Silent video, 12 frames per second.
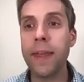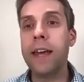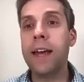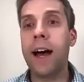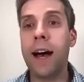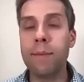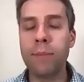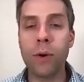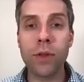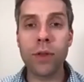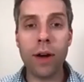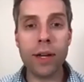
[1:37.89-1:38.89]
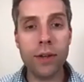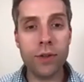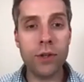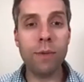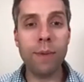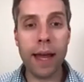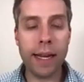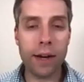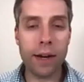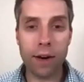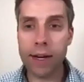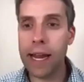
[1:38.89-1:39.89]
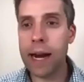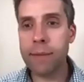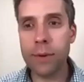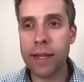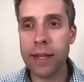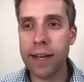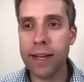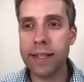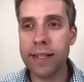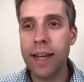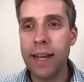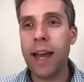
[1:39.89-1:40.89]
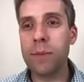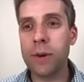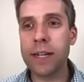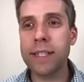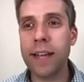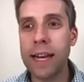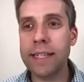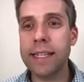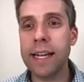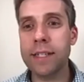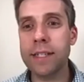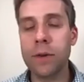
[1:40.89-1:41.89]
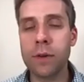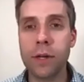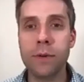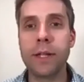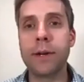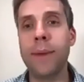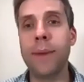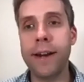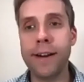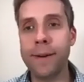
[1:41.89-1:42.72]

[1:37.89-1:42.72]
uh, both on YouTube and here on camera with us, and we're excited to get to know you a little better.